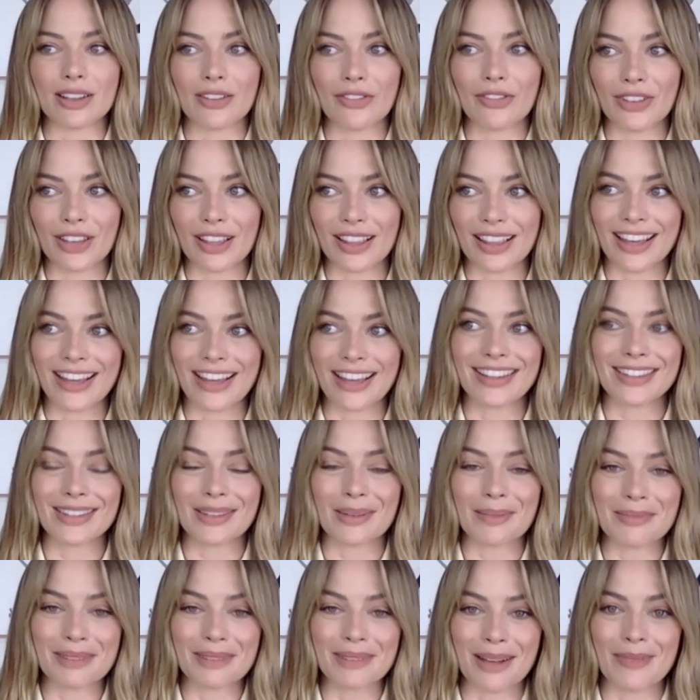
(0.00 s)
I feel like
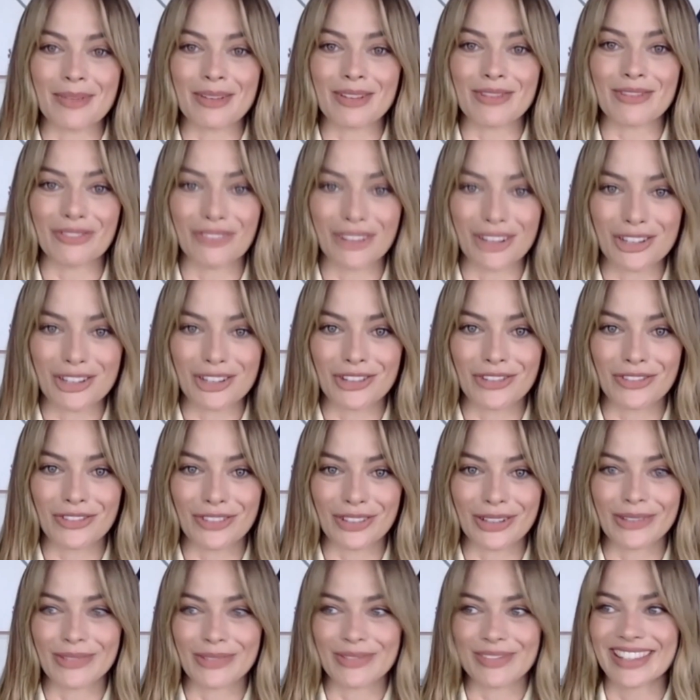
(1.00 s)
sometimes in feature
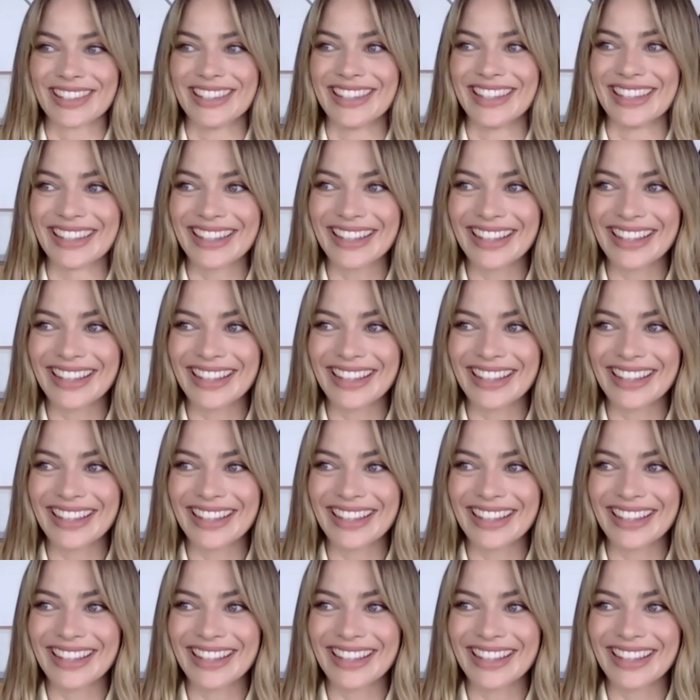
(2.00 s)
films,